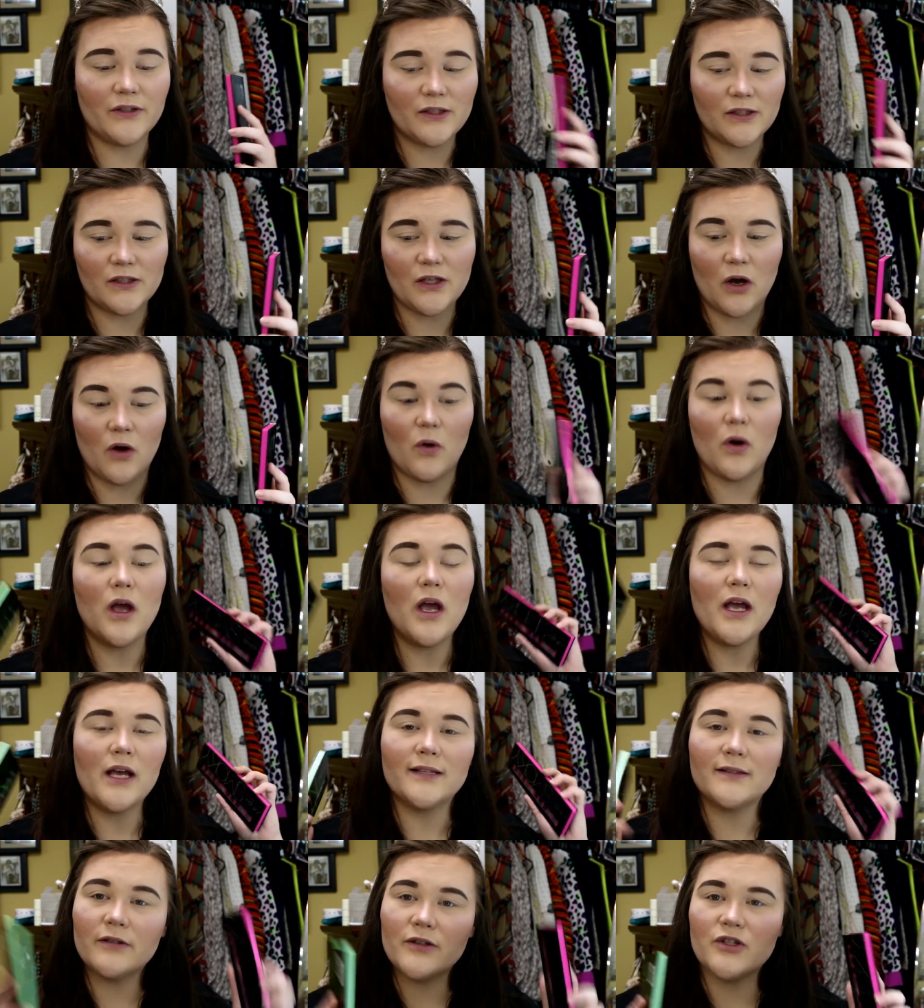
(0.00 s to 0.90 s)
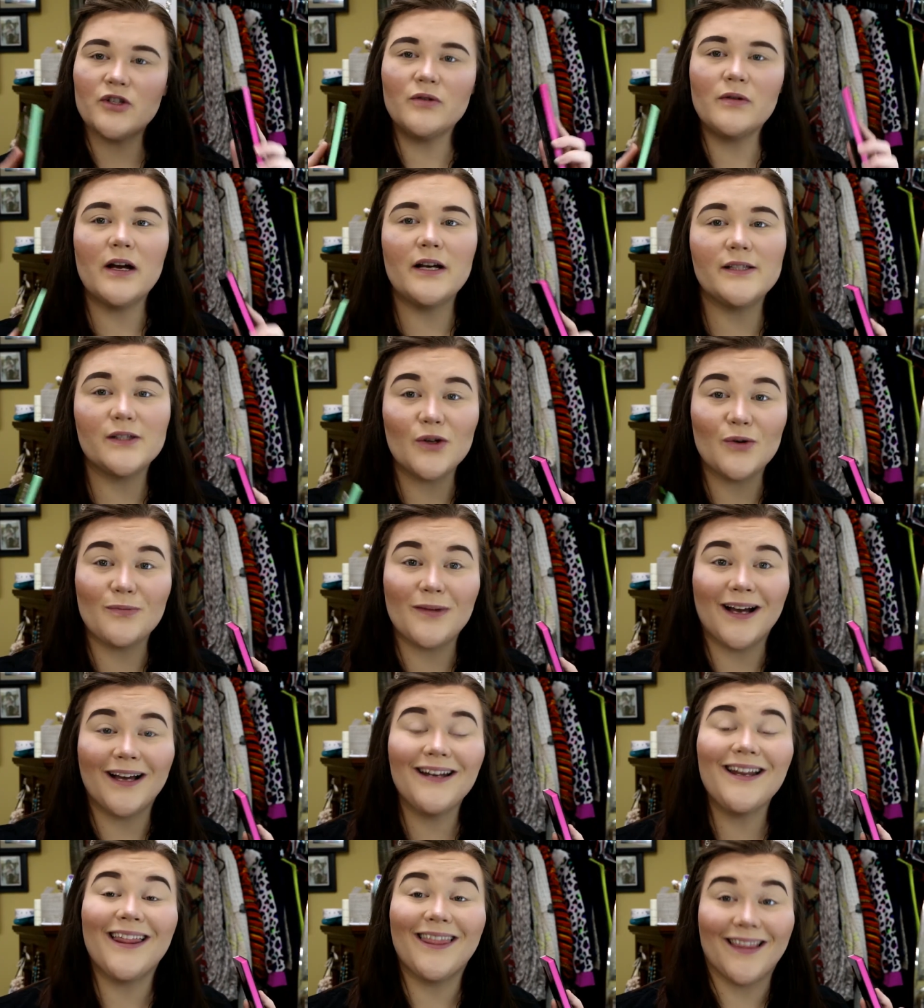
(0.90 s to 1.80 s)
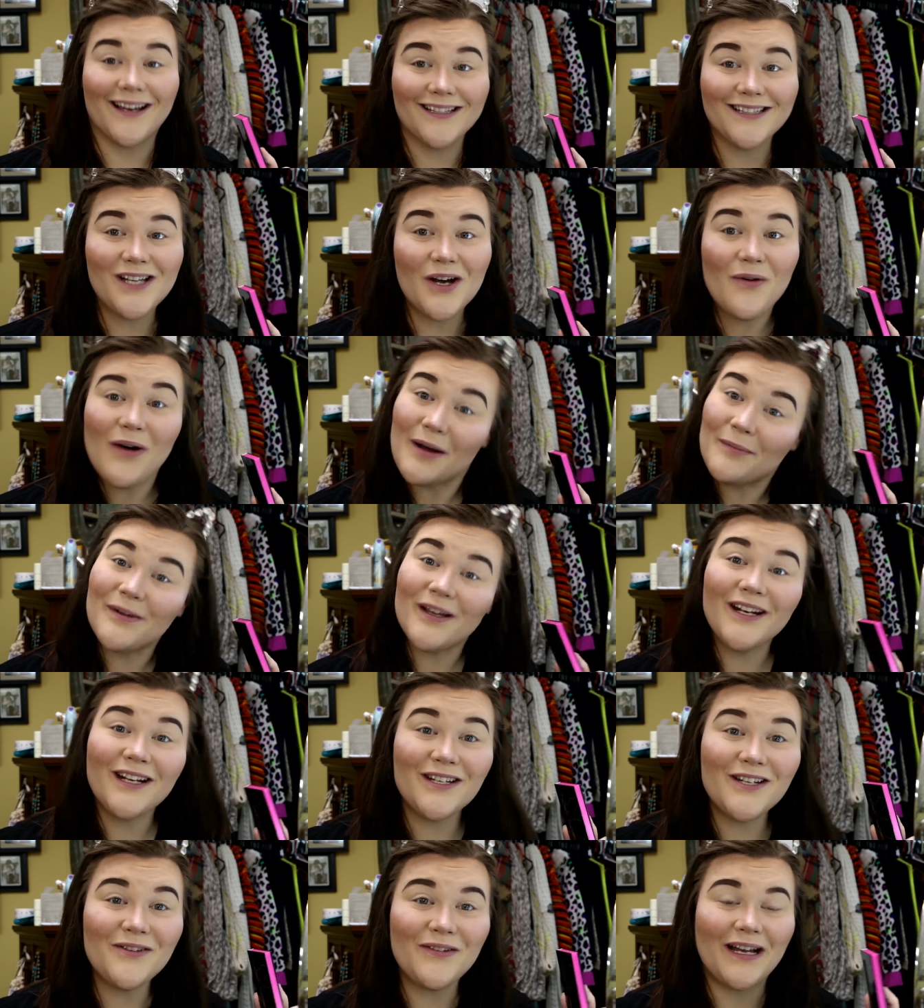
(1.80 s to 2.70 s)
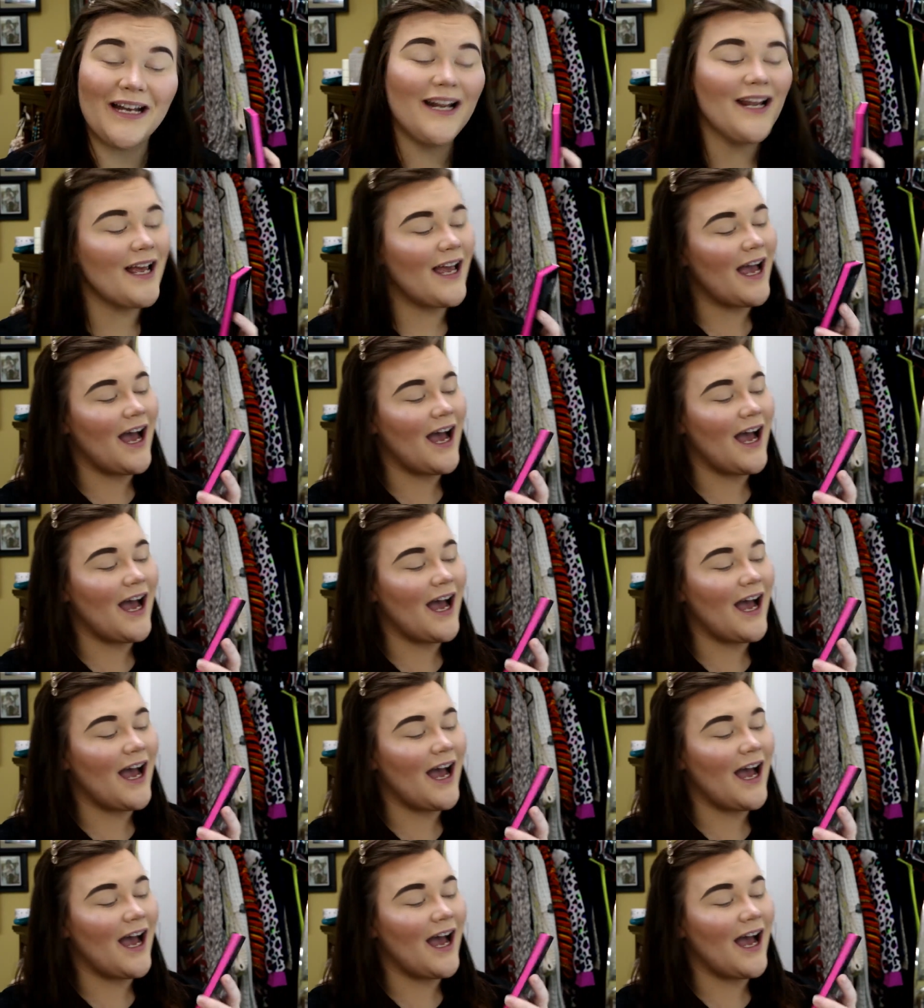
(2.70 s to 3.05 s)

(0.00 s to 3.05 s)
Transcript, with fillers: So as long as you guys don't mind, that's how I'm gonna do it.